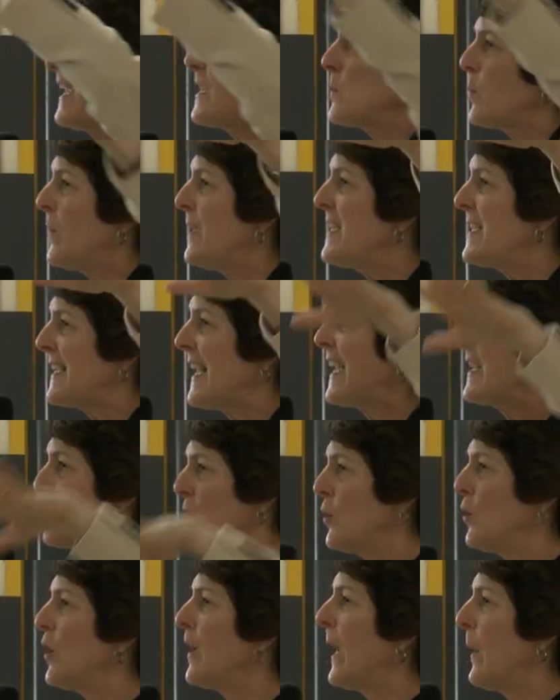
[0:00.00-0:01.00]
as we start
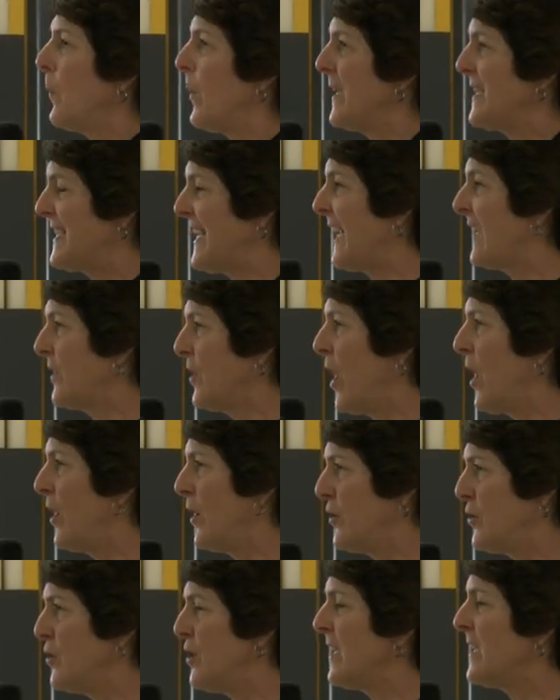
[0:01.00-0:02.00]
to look at what
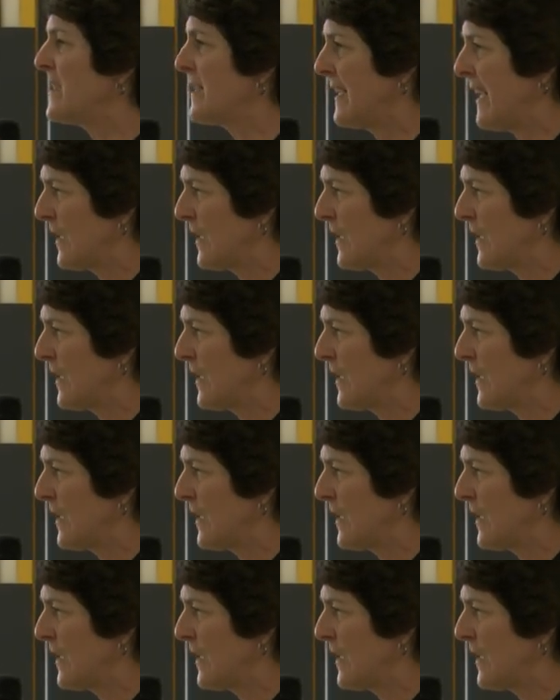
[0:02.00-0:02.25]
technology is,